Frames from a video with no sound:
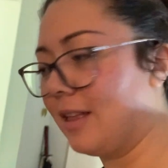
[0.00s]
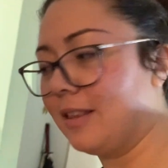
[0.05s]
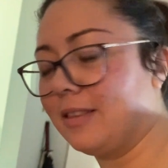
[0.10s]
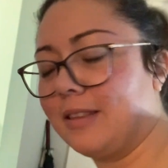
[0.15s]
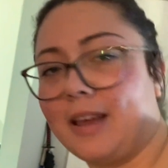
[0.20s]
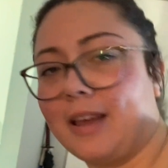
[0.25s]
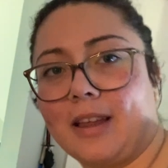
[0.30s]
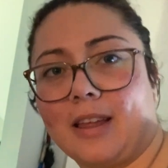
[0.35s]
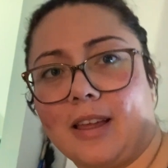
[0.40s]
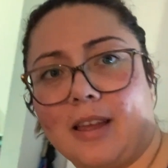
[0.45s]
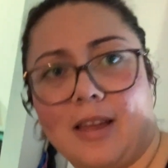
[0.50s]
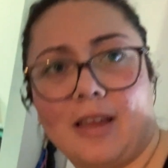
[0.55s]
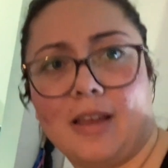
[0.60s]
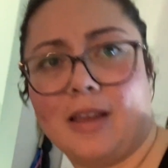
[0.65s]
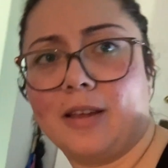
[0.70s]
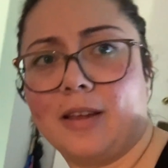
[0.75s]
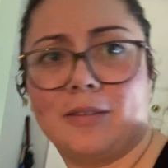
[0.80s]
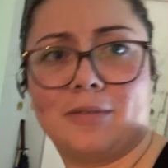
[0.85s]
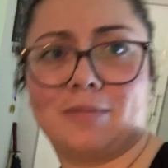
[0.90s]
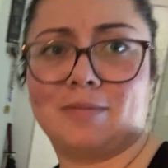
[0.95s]
Like
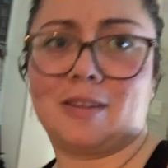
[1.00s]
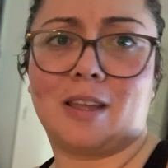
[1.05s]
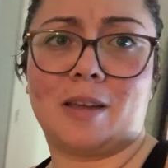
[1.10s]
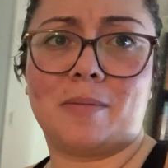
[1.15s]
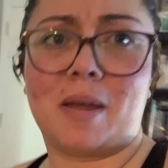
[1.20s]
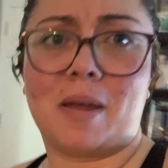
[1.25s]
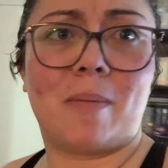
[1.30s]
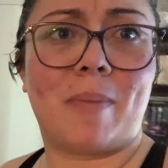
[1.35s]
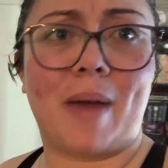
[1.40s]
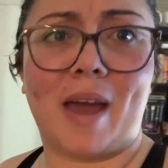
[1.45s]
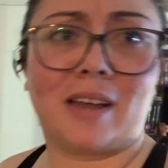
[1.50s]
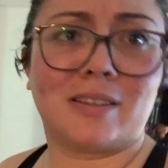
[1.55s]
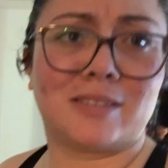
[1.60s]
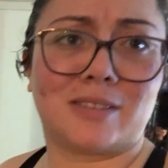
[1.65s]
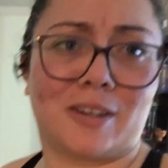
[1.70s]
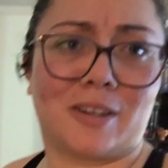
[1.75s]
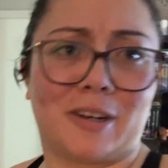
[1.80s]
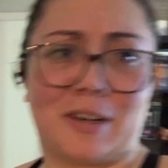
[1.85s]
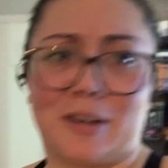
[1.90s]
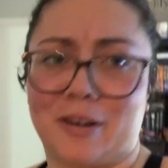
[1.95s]
then my back
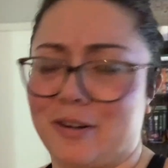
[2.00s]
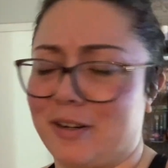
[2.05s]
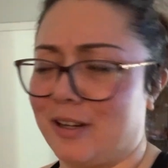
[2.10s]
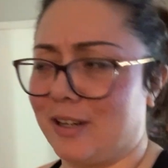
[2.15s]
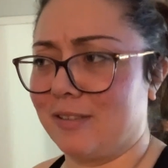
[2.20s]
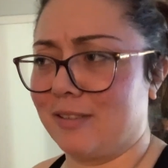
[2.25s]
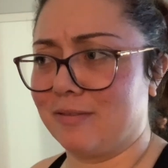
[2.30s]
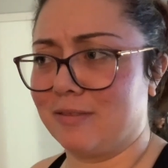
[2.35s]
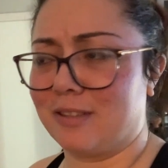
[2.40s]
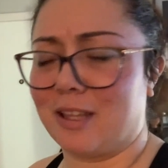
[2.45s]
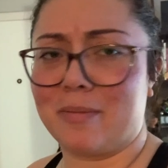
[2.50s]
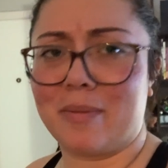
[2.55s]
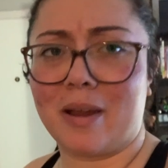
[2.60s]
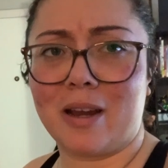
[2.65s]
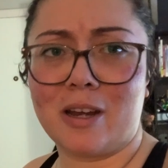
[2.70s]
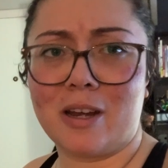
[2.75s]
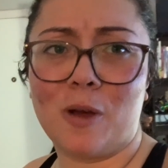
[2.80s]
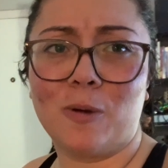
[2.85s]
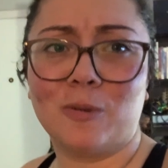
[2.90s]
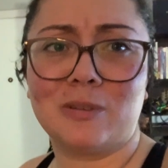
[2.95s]
started hurting, then my
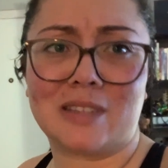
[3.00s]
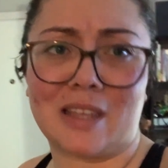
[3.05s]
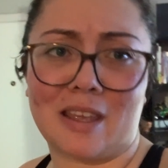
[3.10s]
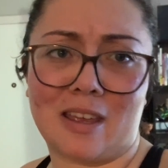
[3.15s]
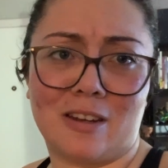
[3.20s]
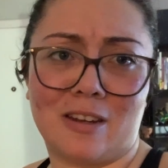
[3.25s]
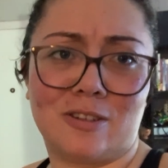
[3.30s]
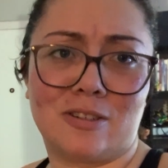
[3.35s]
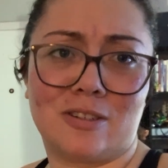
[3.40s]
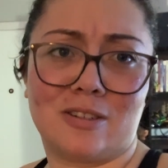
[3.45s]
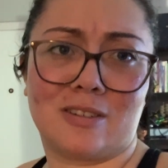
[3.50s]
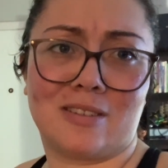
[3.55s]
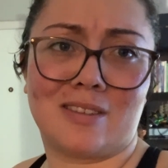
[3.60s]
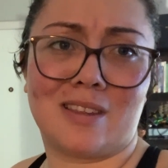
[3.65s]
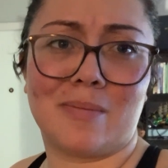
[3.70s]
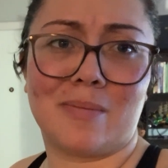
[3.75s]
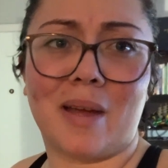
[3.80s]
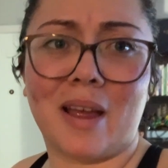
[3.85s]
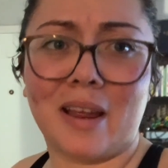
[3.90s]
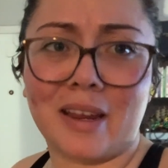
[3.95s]
nose itched,
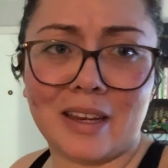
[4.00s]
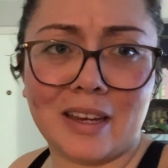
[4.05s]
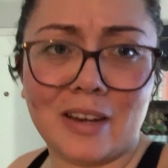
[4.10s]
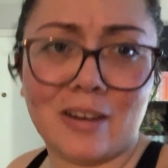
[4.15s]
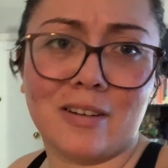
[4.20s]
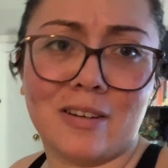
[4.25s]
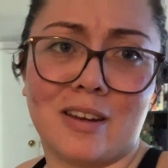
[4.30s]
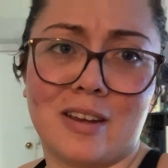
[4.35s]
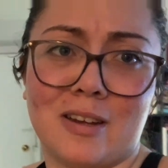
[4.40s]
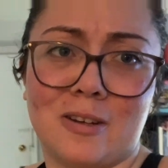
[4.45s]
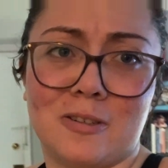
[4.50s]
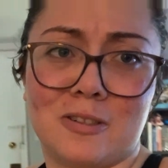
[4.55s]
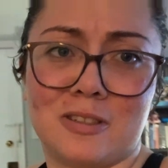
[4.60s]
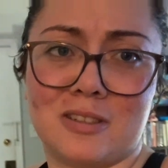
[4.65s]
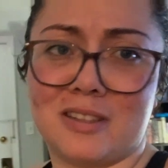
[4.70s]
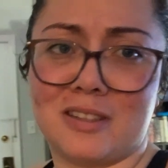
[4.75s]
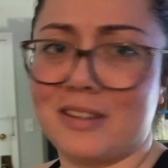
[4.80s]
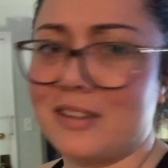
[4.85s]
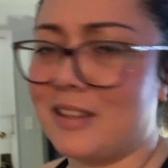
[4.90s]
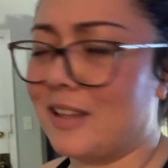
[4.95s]
then my ear itched,
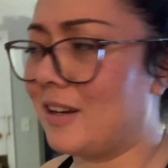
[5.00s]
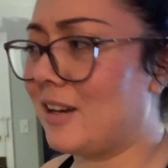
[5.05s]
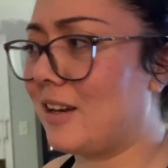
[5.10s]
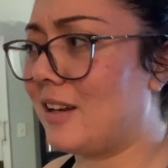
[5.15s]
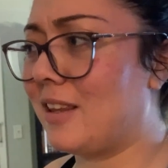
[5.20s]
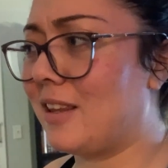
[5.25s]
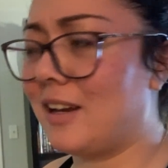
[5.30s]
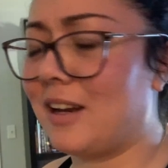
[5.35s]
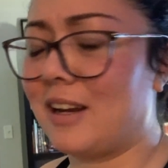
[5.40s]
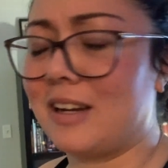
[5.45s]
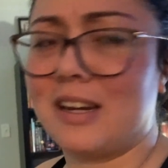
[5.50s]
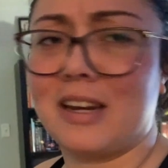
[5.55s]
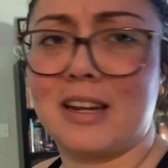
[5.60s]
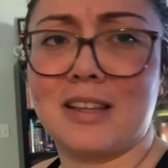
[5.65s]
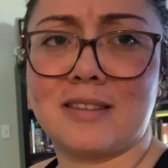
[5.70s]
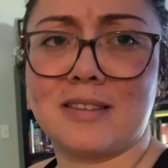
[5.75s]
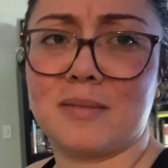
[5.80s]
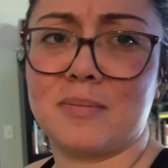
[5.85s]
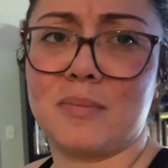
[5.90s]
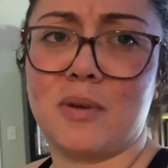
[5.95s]
then I needed
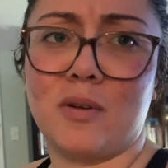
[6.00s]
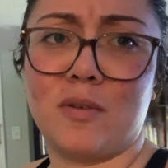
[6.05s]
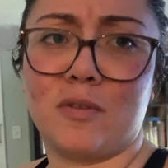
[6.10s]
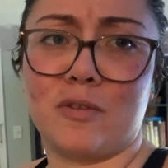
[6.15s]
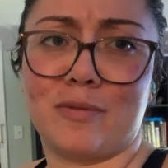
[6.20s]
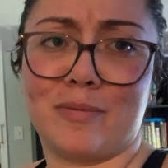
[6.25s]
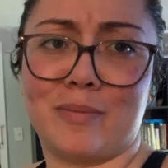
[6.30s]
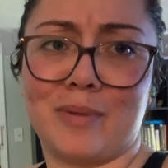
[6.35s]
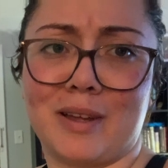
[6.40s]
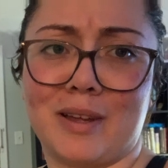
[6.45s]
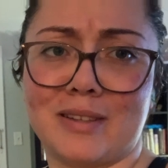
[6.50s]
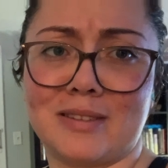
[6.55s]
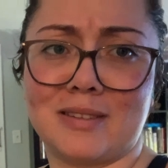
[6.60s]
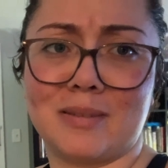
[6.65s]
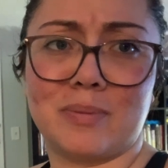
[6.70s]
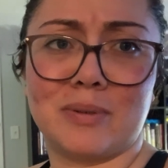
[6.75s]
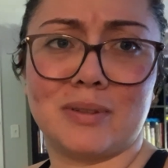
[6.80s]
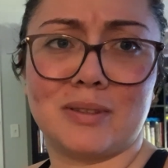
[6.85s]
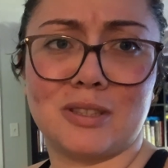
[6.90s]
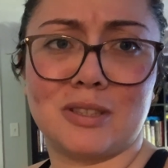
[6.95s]
to move because the
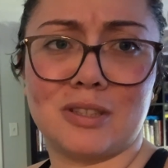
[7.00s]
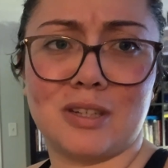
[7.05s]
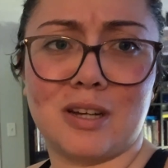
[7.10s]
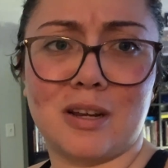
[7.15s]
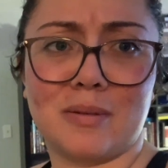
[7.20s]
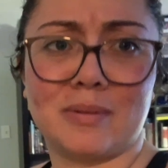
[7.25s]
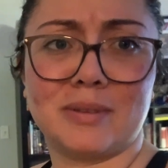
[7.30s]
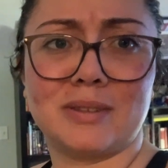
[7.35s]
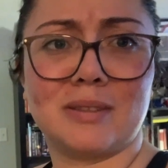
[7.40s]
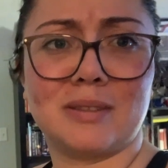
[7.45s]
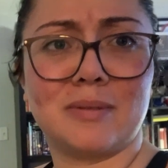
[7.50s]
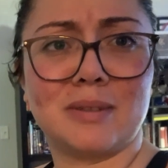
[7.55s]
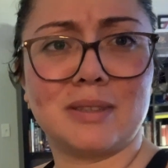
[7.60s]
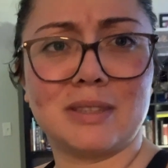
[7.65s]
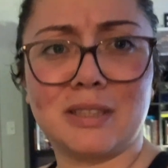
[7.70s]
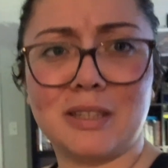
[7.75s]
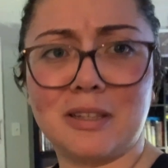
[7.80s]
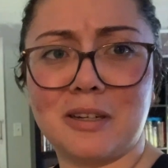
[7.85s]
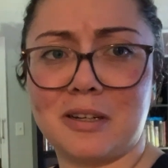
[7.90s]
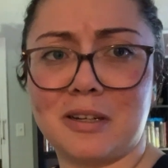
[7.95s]
position I was in wasn't
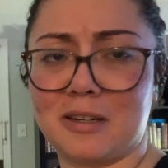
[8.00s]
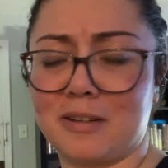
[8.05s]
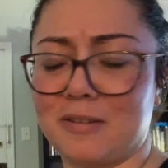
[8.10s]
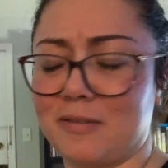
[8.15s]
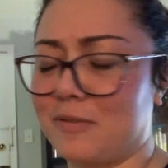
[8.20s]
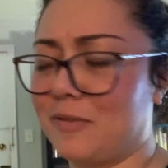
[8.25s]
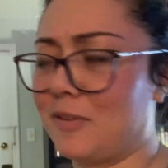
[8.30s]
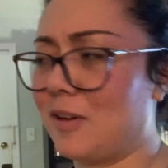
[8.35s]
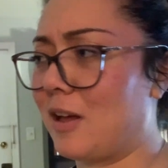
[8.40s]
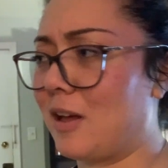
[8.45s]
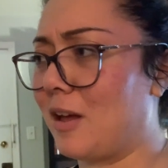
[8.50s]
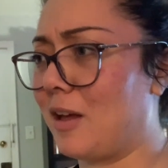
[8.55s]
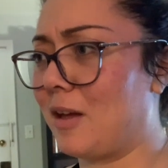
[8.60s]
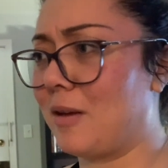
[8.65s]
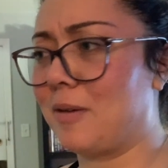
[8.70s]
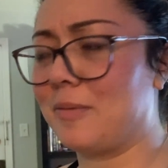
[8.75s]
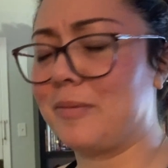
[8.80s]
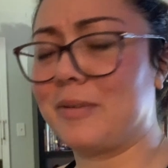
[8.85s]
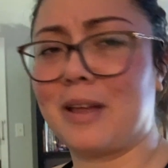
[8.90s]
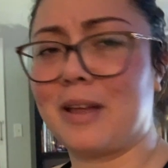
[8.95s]
good enough.
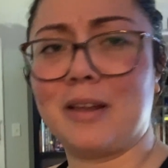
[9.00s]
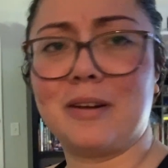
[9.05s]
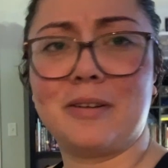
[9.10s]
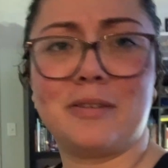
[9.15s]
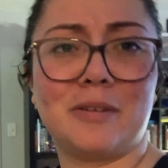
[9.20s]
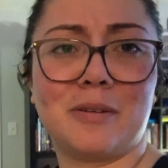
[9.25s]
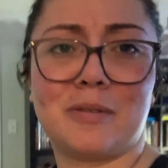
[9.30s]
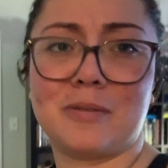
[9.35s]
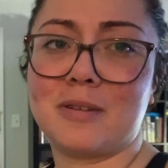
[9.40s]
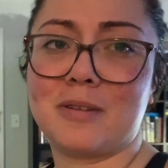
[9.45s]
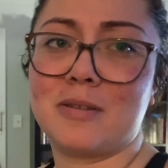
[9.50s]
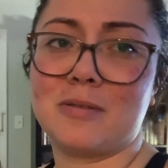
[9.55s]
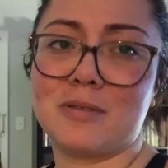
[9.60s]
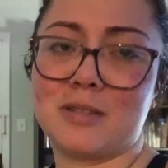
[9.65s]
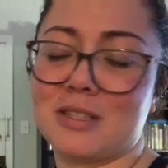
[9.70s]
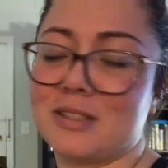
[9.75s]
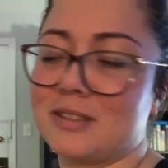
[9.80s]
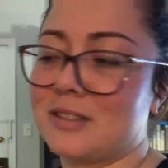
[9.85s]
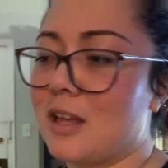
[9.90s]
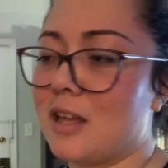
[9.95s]
I don't know, it was
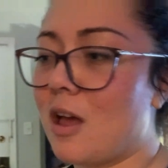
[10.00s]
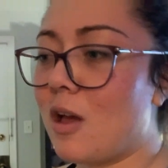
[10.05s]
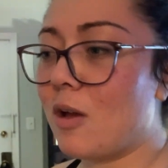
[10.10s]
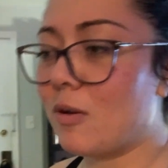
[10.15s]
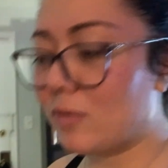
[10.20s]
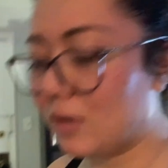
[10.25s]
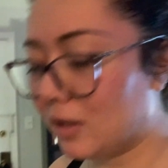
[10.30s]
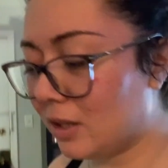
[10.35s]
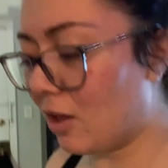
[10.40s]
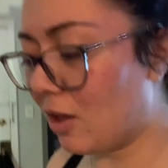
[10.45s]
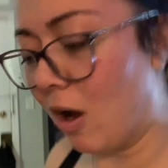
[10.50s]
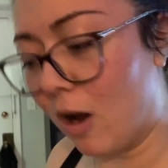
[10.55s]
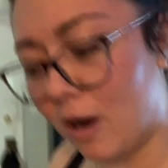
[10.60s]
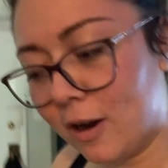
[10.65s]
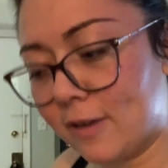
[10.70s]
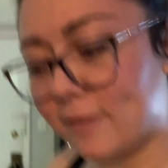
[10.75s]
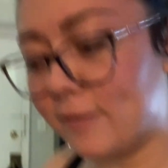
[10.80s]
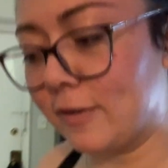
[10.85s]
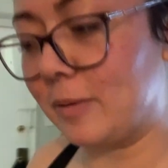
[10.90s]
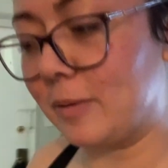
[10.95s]
just really
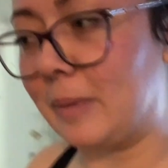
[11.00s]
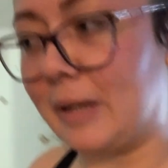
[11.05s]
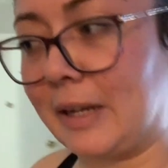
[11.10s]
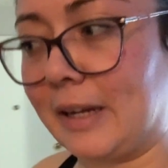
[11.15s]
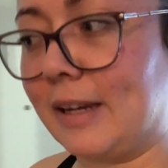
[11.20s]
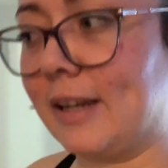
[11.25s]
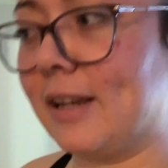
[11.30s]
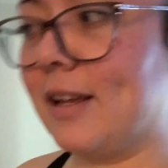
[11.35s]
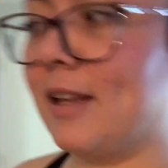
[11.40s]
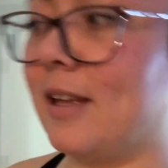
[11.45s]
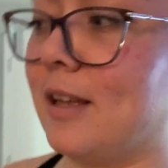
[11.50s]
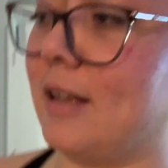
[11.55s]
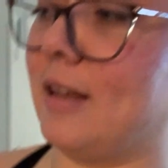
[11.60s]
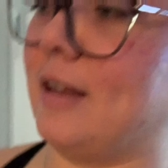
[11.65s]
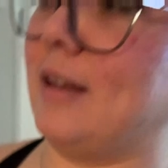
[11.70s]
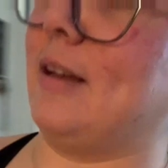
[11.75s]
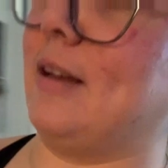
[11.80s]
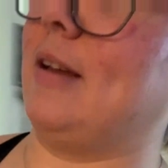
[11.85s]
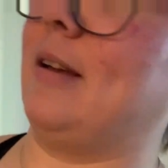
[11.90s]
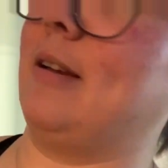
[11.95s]
hard for me,
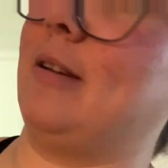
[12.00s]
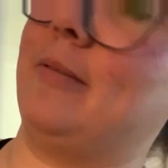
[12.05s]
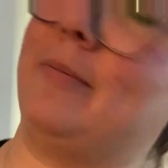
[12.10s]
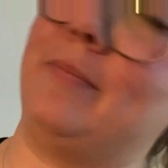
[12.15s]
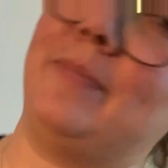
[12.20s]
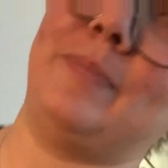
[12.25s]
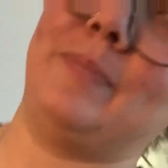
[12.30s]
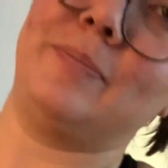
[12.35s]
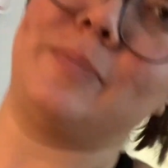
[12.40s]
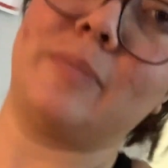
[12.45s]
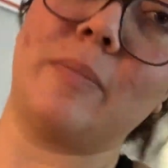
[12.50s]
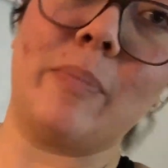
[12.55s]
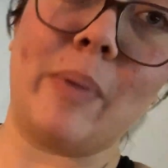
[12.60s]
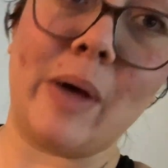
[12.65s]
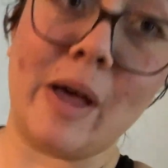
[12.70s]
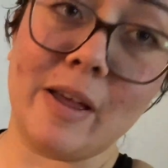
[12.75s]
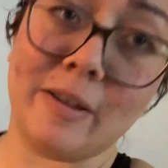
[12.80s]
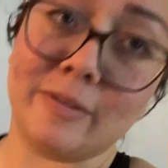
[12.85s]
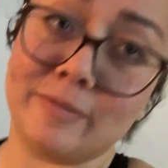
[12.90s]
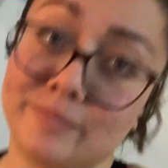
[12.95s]

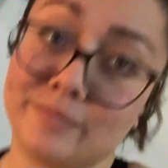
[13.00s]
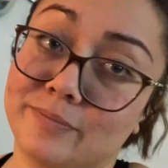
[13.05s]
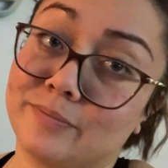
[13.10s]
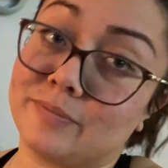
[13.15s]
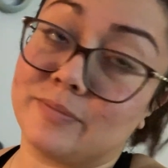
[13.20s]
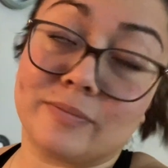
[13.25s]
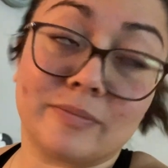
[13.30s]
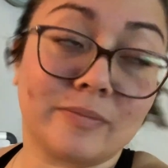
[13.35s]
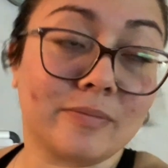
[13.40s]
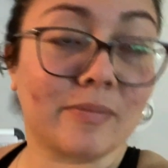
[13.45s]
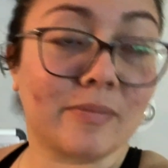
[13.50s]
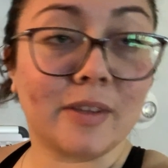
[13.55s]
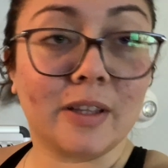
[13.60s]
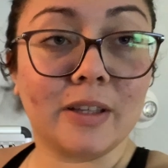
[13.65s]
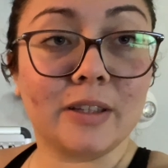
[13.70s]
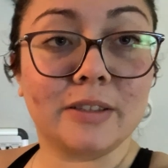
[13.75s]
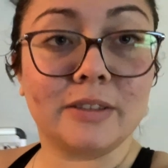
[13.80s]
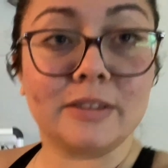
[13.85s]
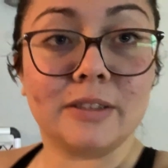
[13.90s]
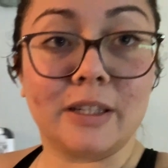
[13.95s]
but
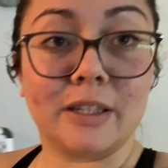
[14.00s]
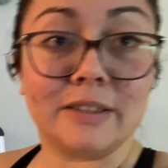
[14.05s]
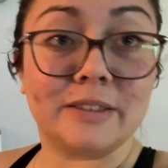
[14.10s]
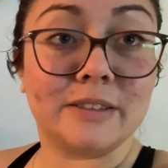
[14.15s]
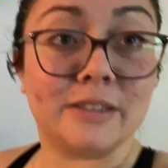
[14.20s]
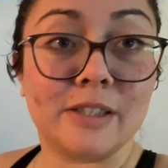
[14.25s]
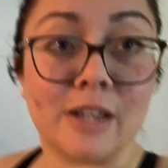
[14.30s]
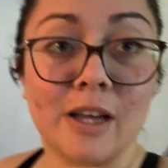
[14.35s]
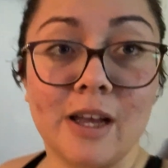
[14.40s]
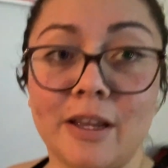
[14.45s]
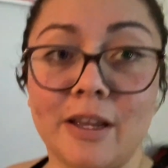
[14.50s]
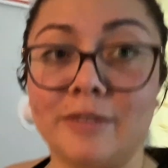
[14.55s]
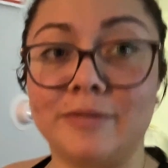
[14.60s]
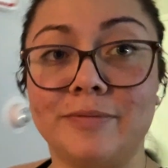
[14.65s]
it's done.